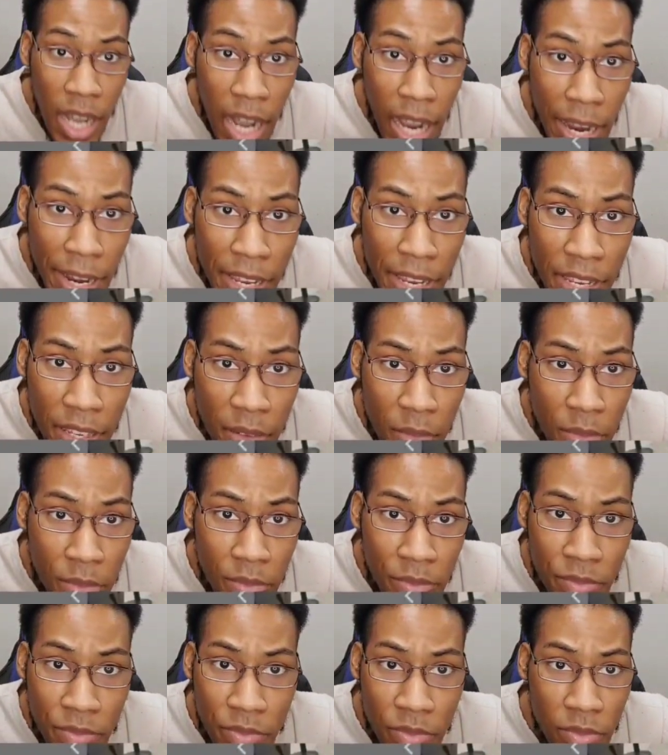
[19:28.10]

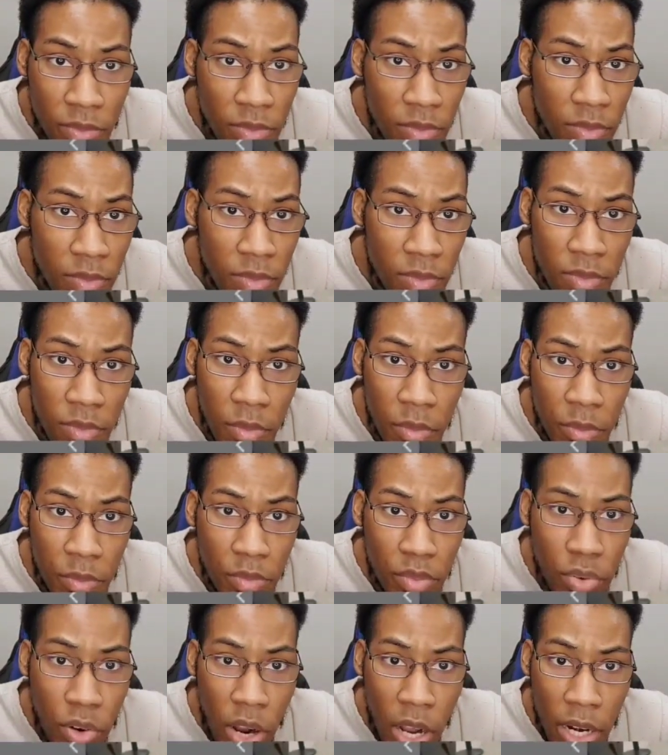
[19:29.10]
high-end
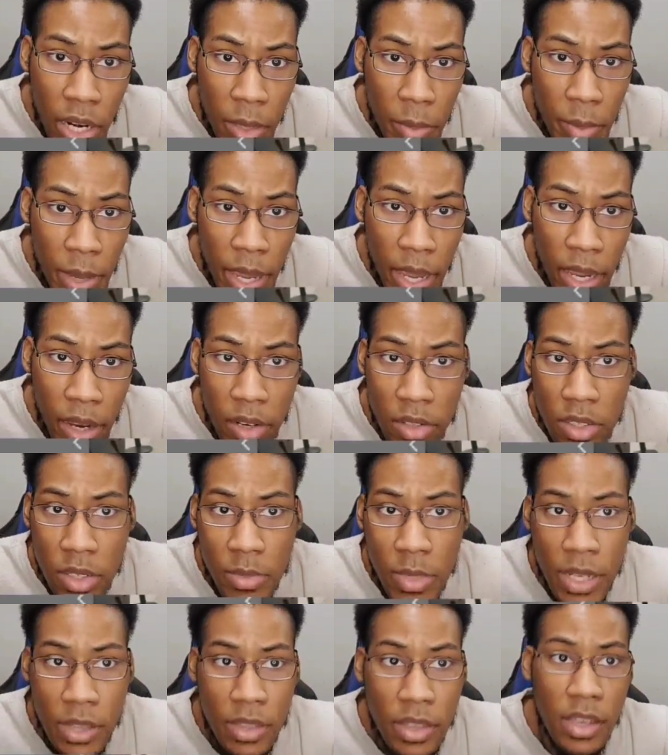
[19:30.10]
product bag or
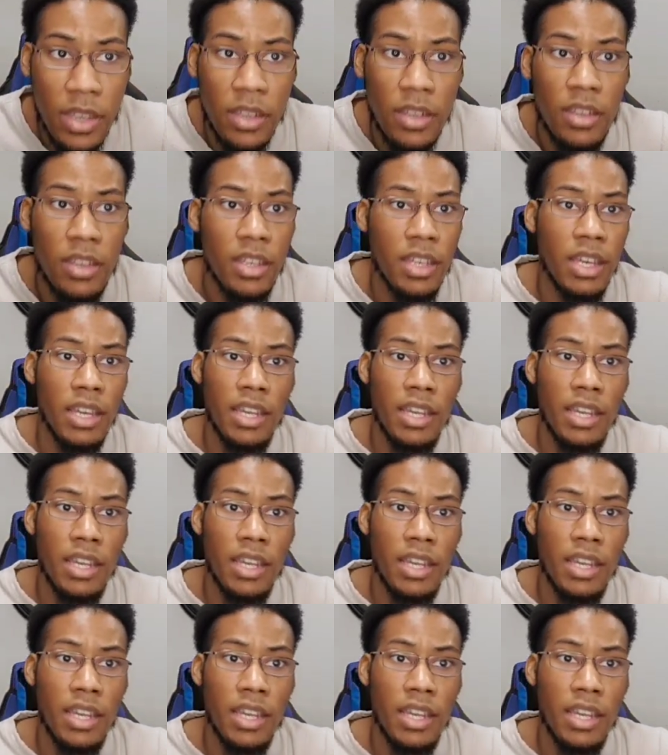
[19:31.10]
something like that.